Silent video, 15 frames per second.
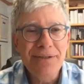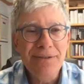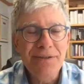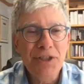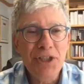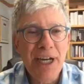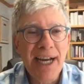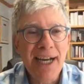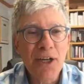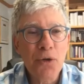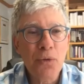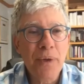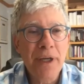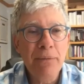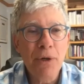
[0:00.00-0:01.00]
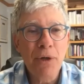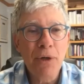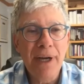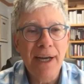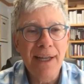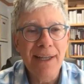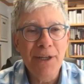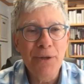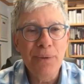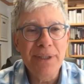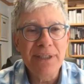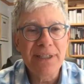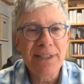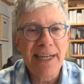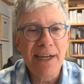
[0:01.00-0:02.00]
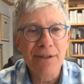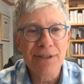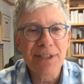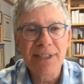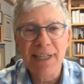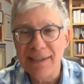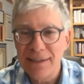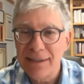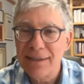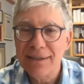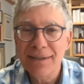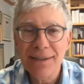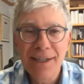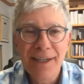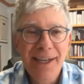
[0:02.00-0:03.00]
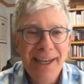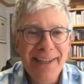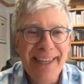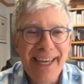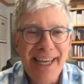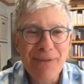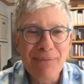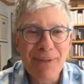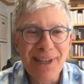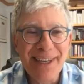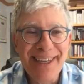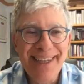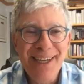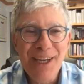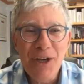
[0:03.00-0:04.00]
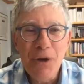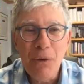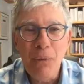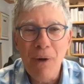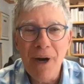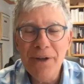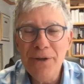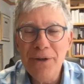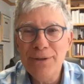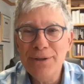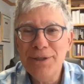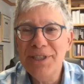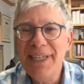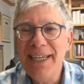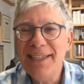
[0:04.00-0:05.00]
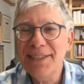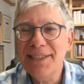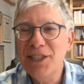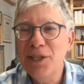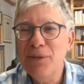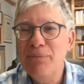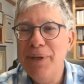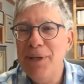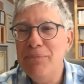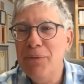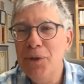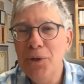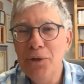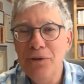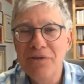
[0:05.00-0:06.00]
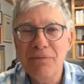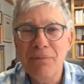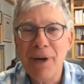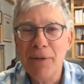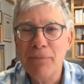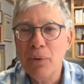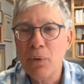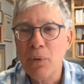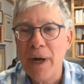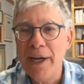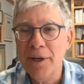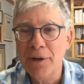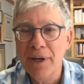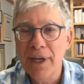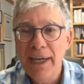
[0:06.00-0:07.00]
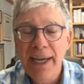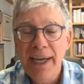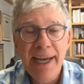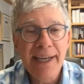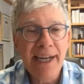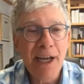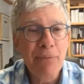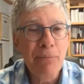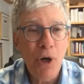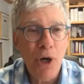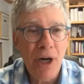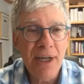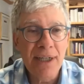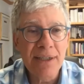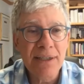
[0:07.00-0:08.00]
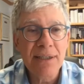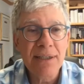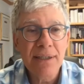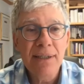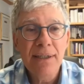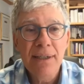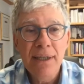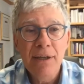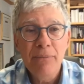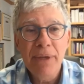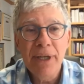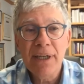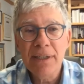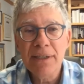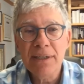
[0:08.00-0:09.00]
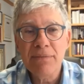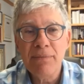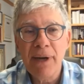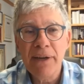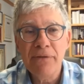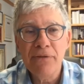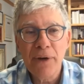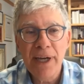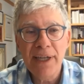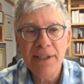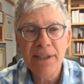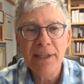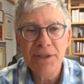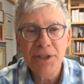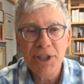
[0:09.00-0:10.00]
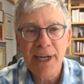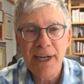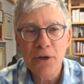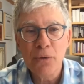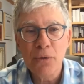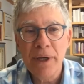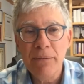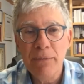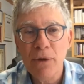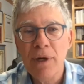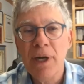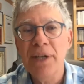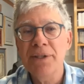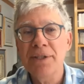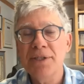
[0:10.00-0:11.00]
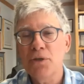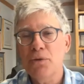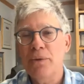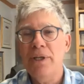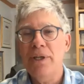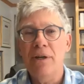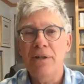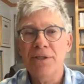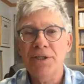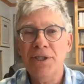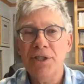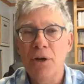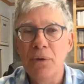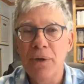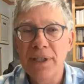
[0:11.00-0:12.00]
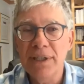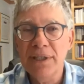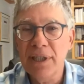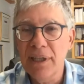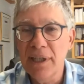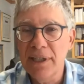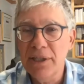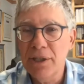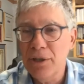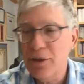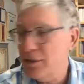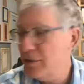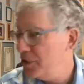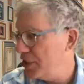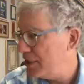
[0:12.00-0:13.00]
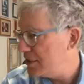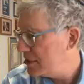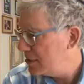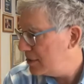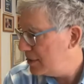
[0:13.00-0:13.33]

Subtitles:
Jack Reamer, Elie Wiesel sense, namely one who seeks to be moved by prayer. And I pause because my friend Jack Reamer on the screen also is a liturgist.